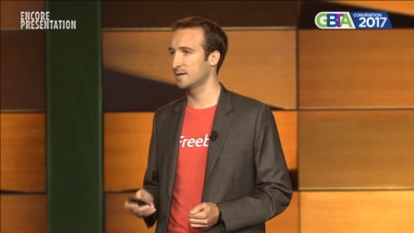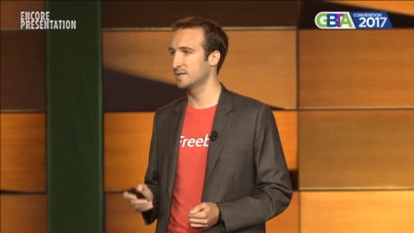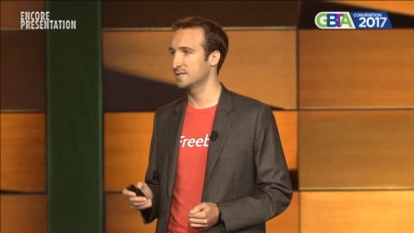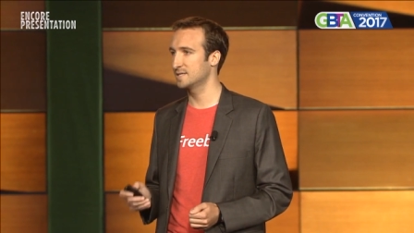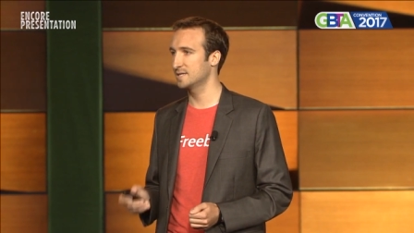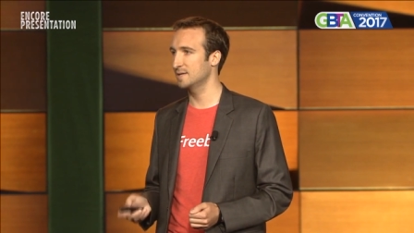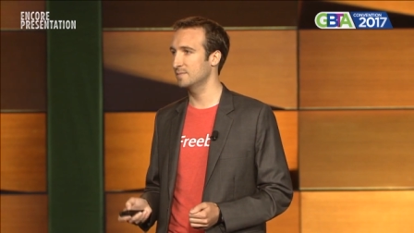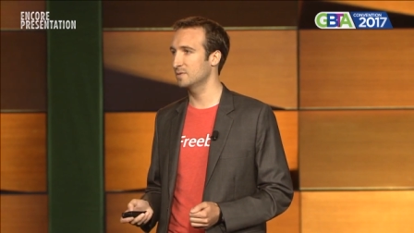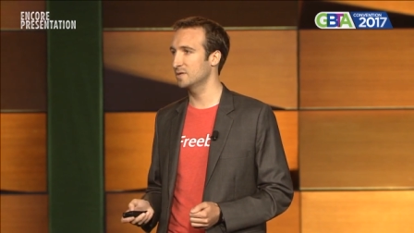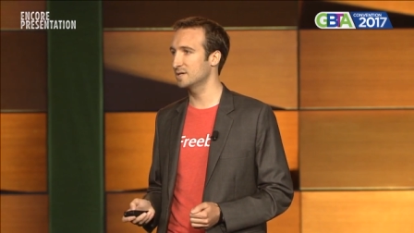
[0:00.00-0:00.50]

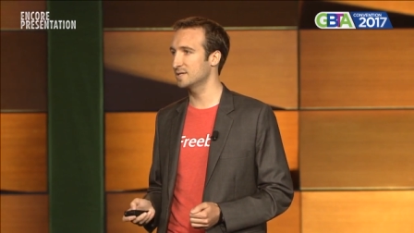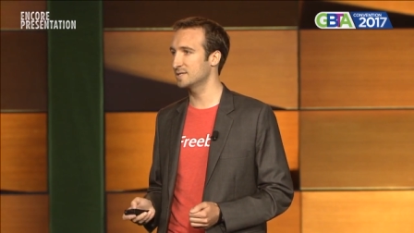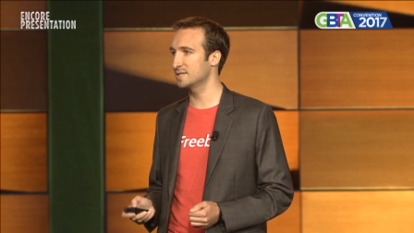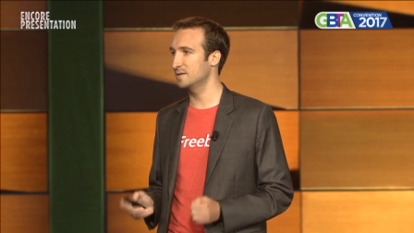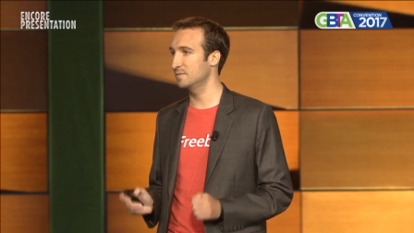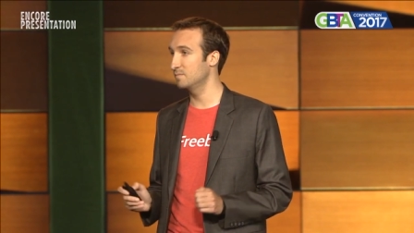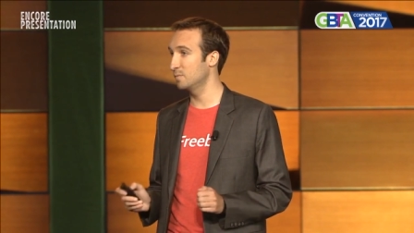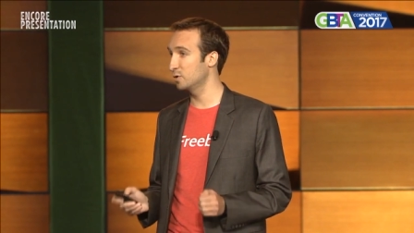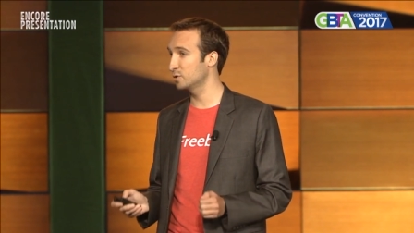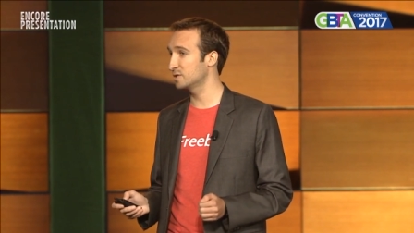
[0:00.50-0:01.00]
seamless,
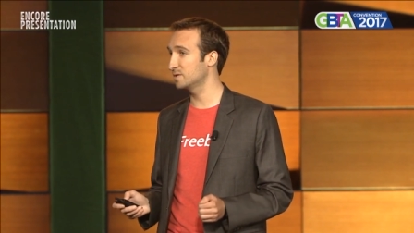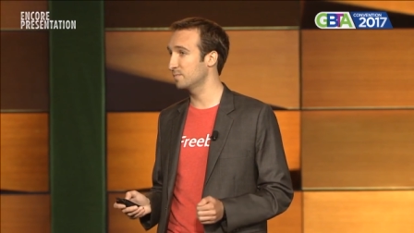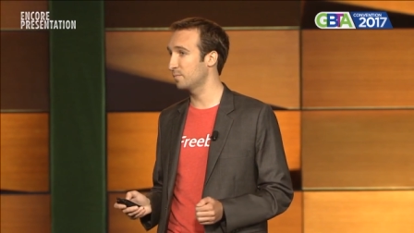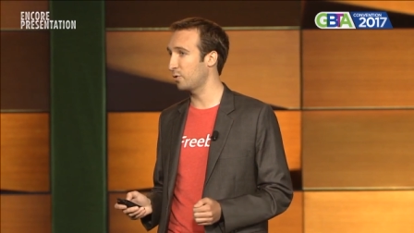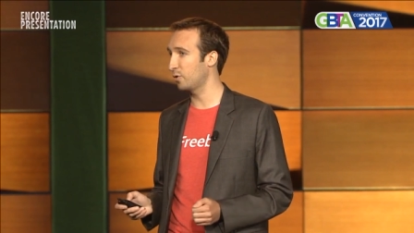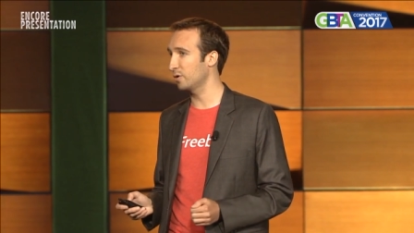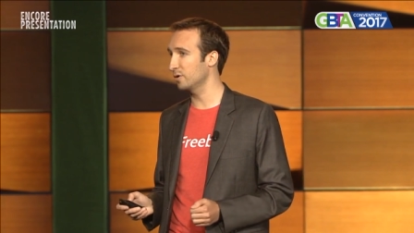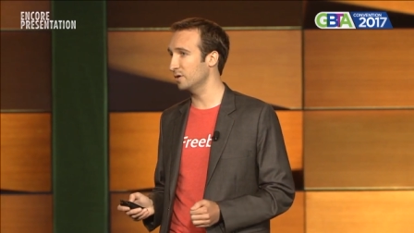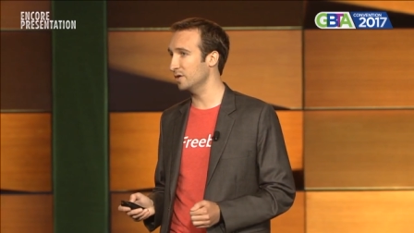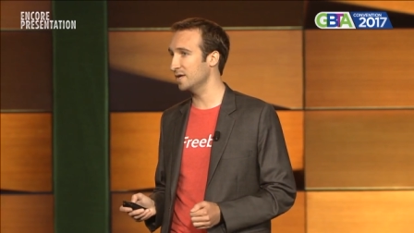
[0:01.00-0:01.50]
and most
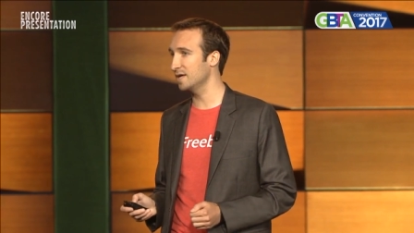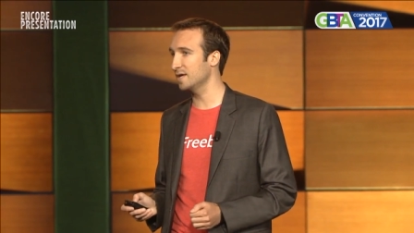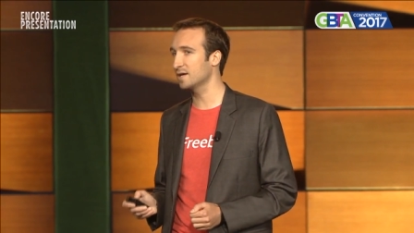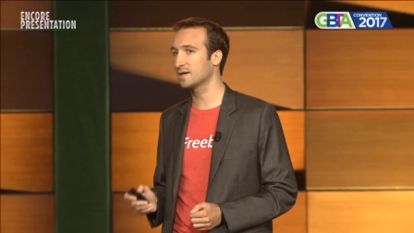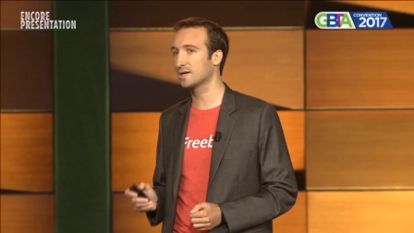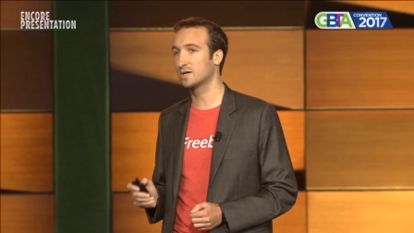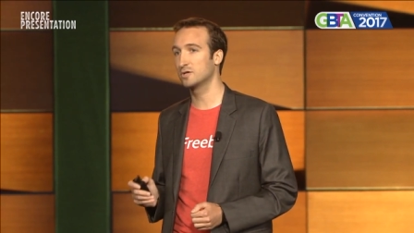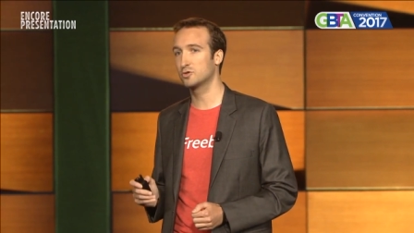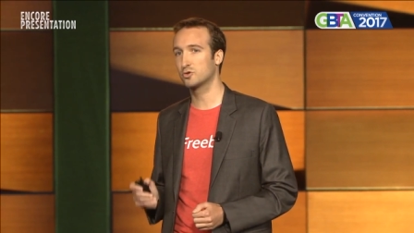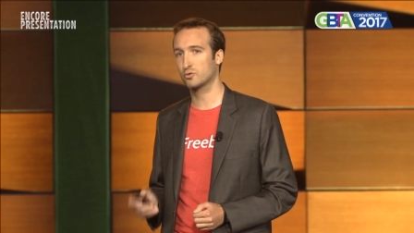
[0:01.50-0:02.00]
importantly,
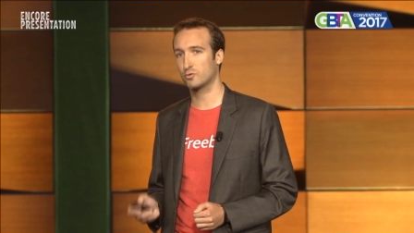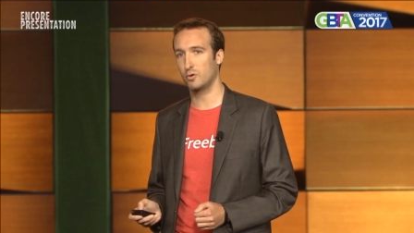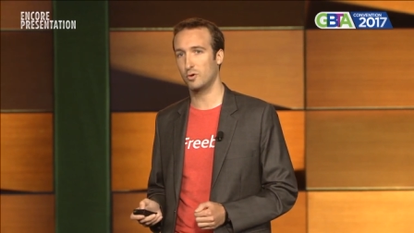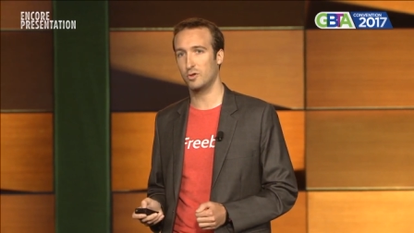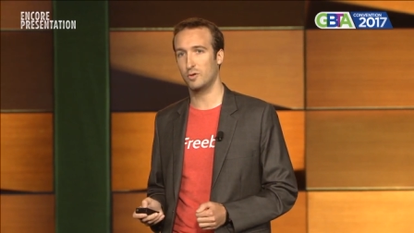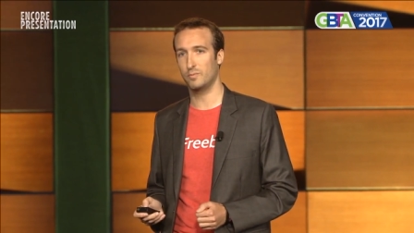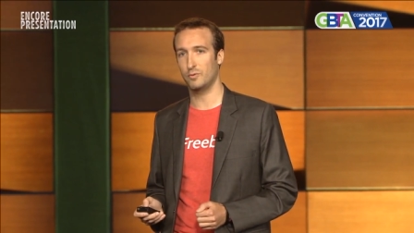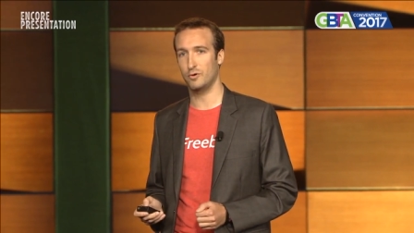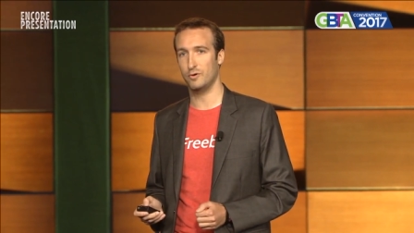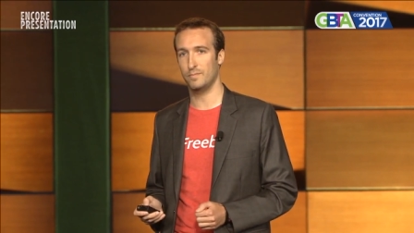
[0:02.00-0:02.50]

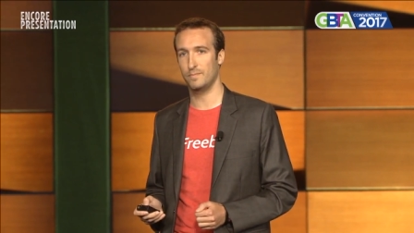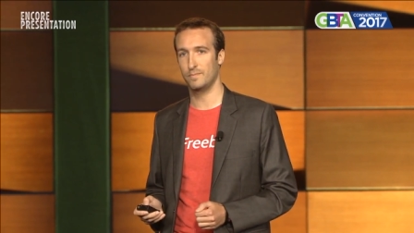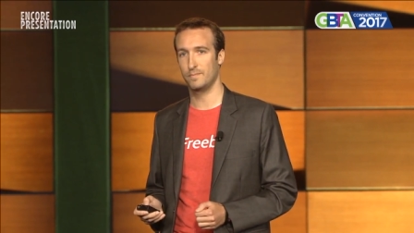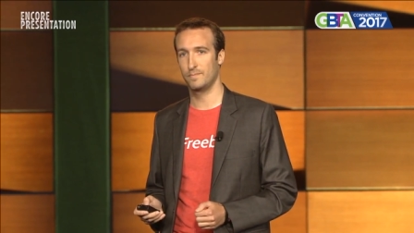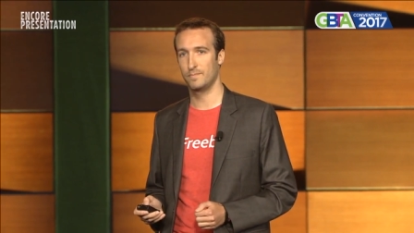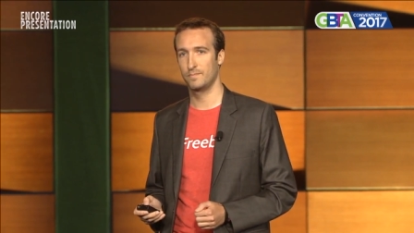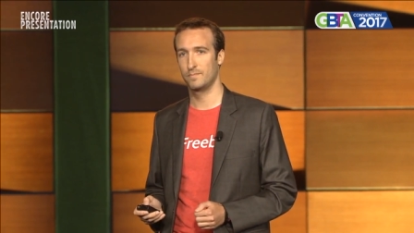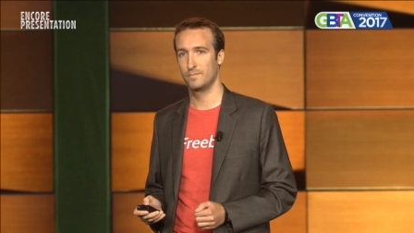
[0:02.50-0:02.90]
controllable.